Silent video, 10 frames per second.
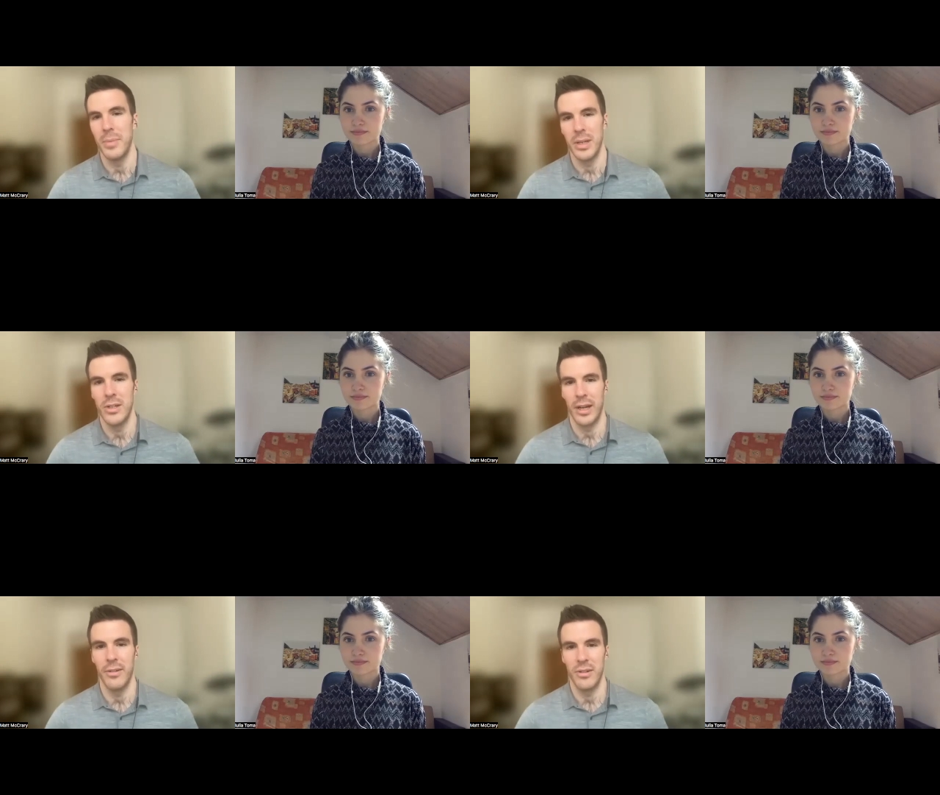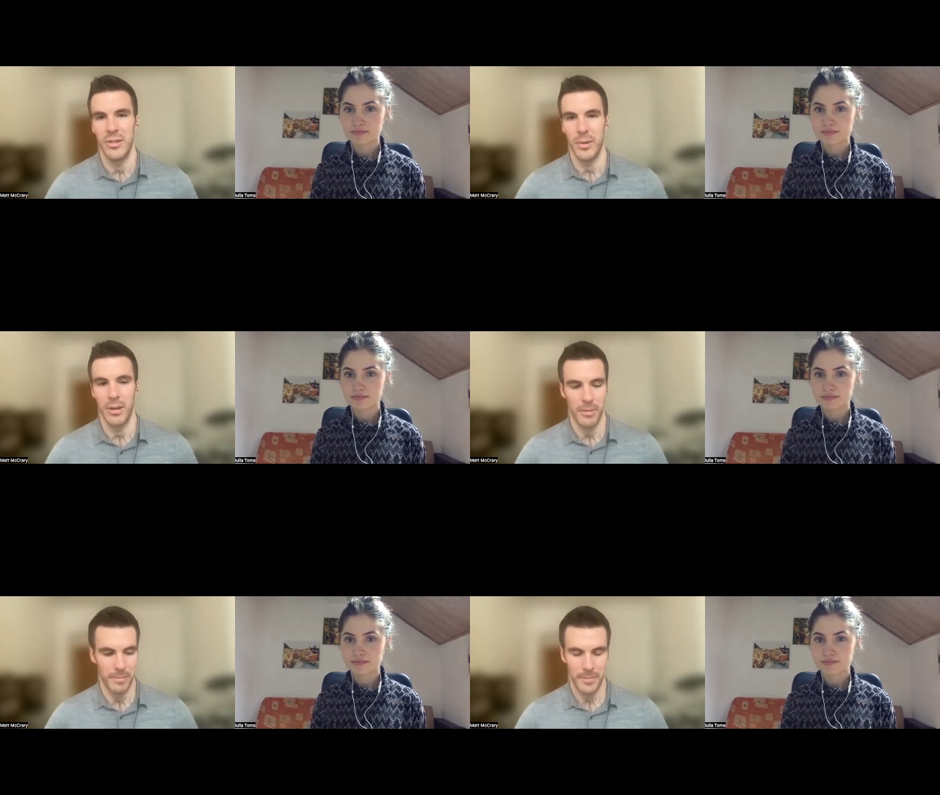Speaker 1: be a challenge as
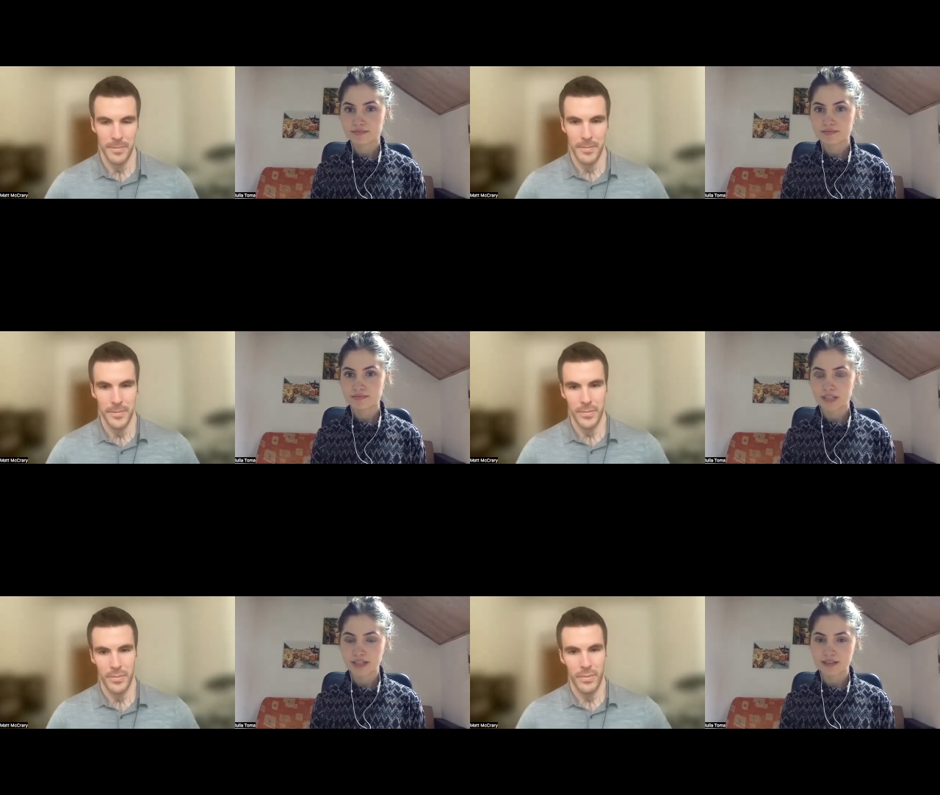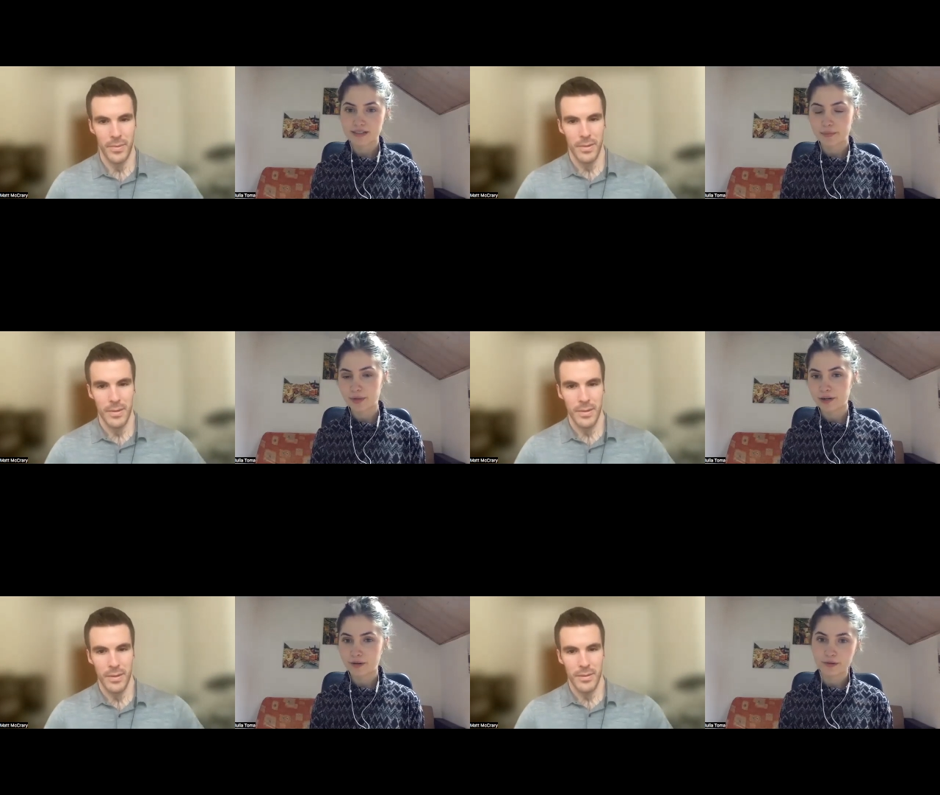well
Speaker 2: yes
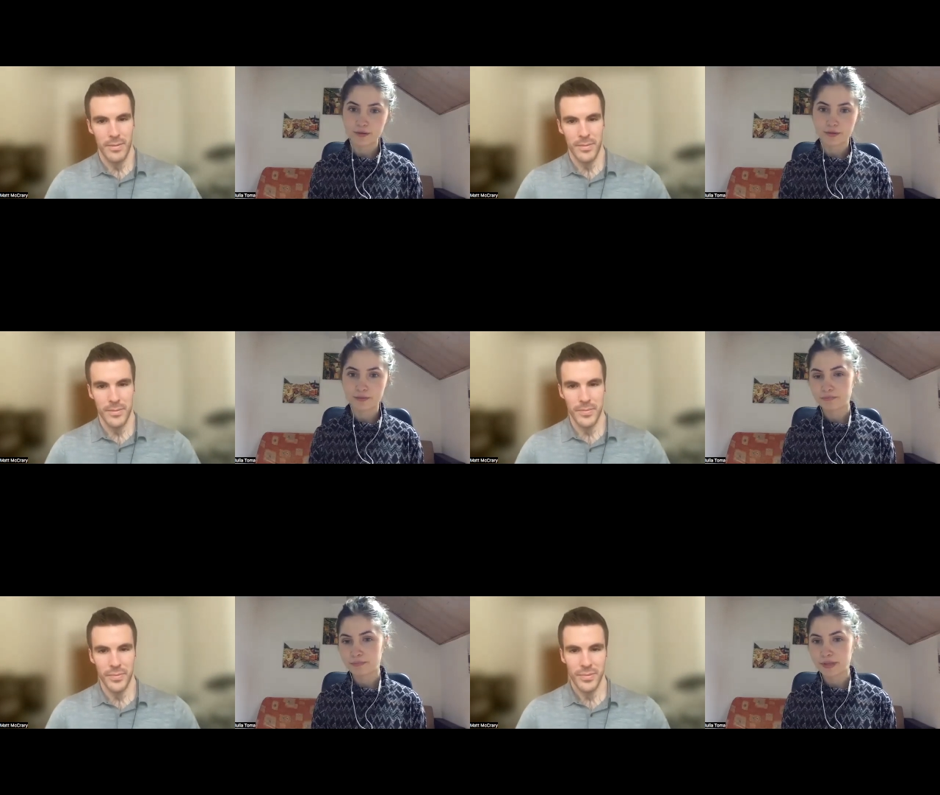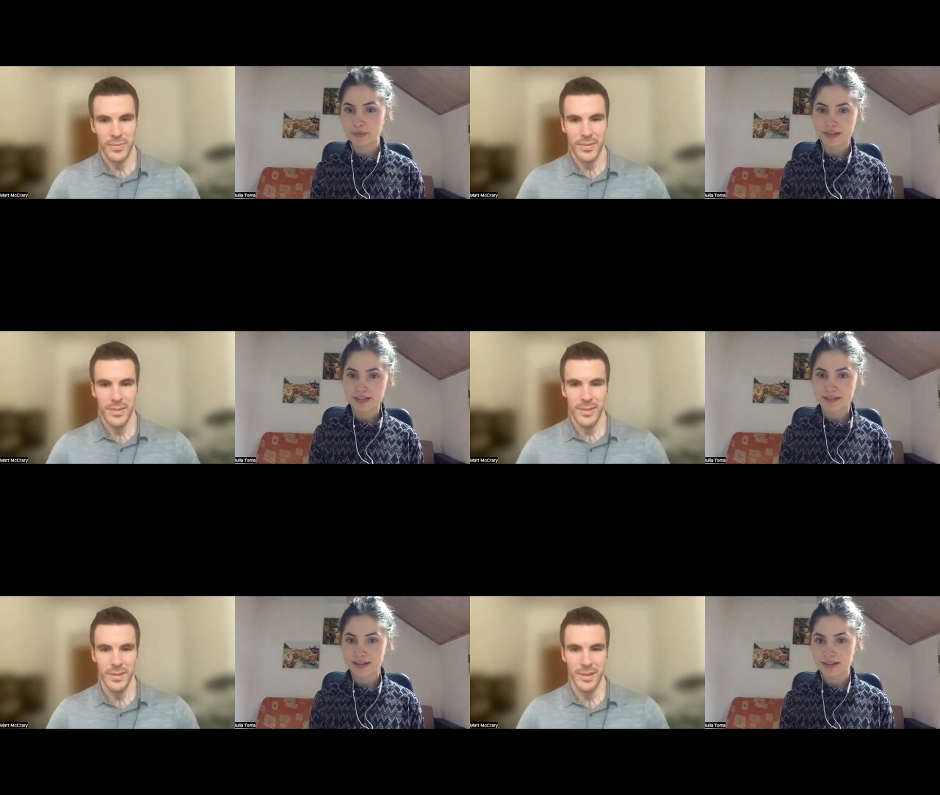somehow people can
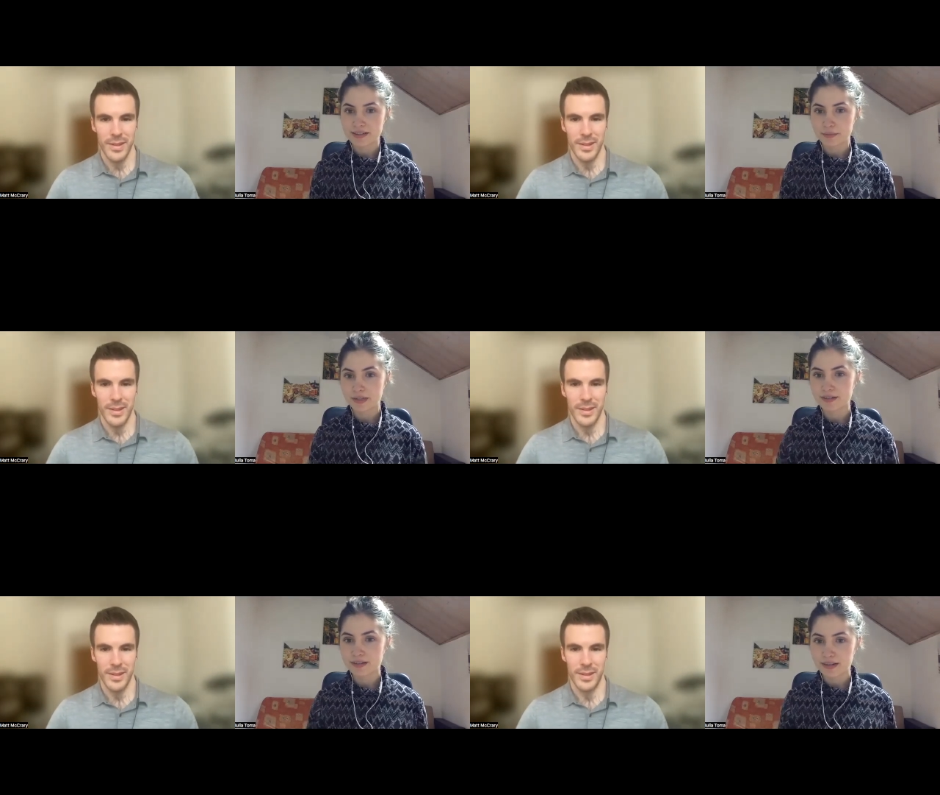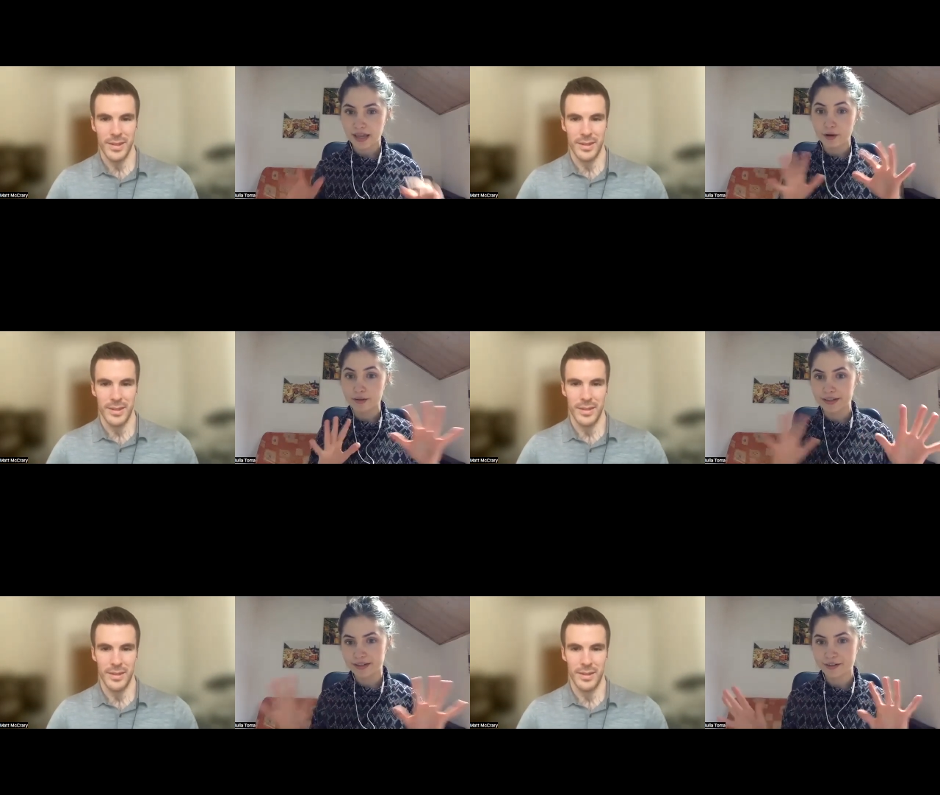say that it's a bit
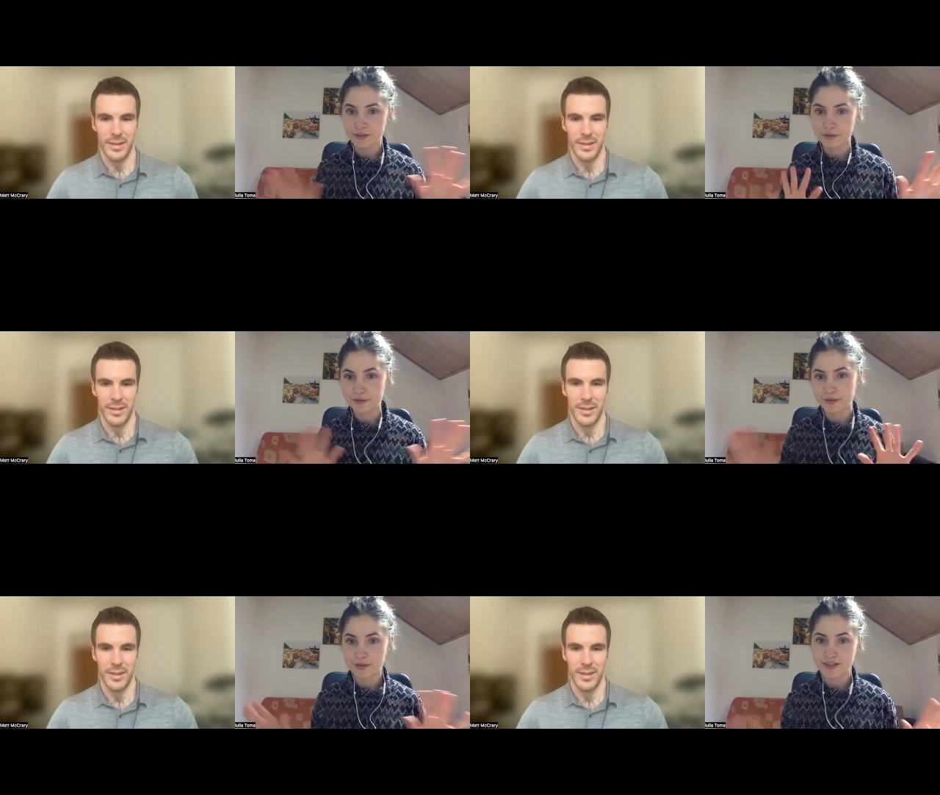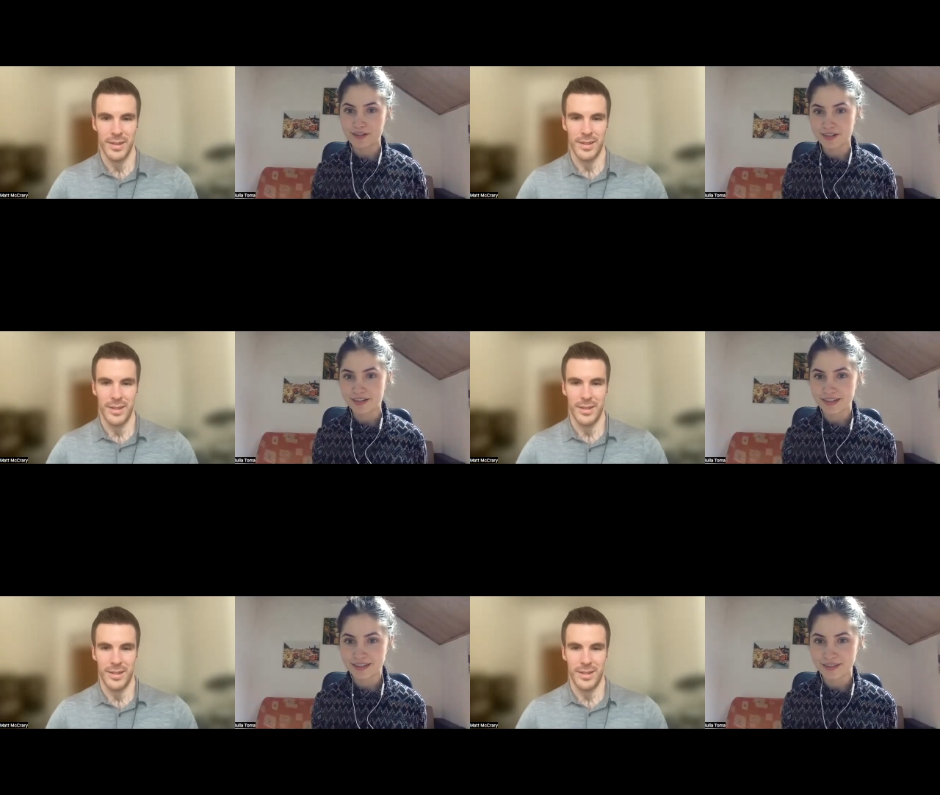chaotic to do research in
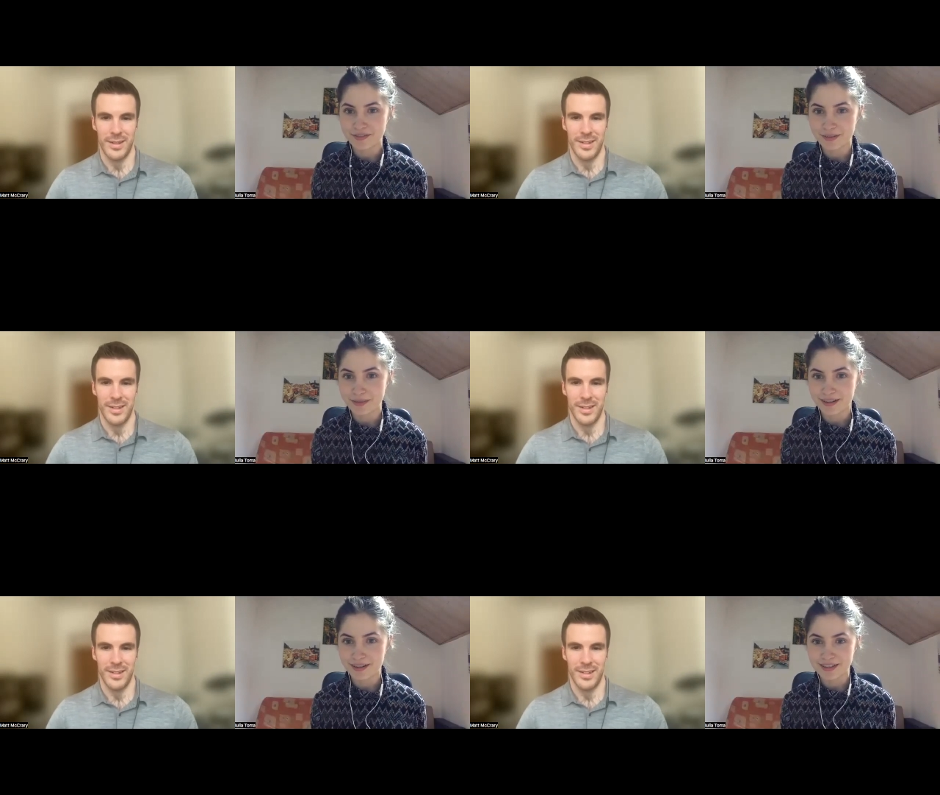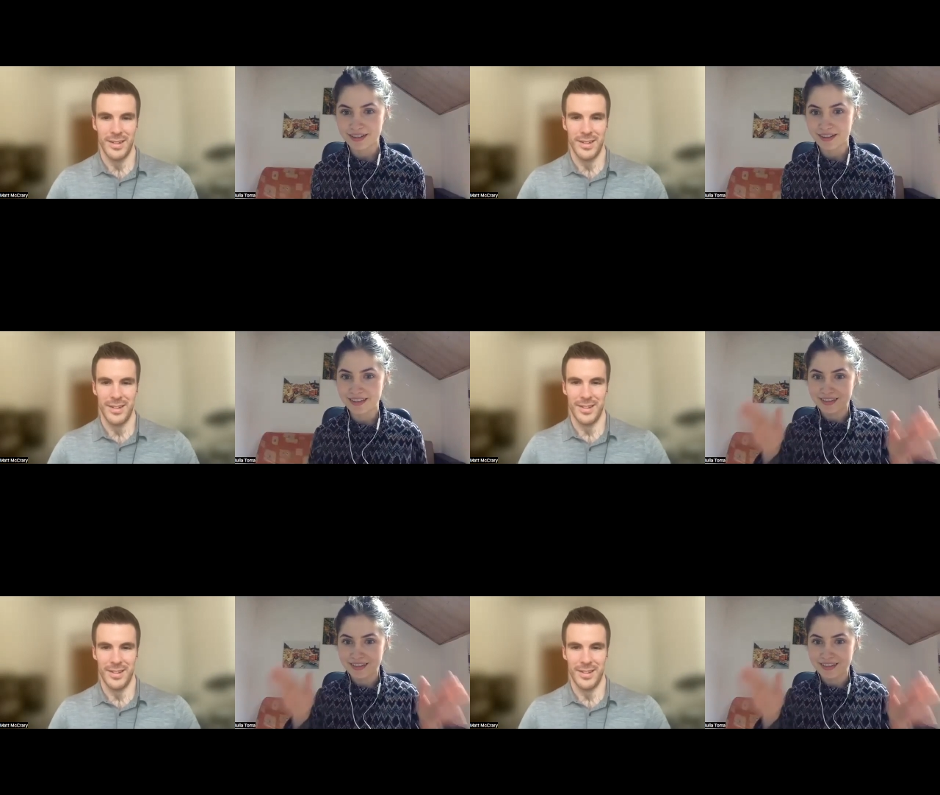this field because it's not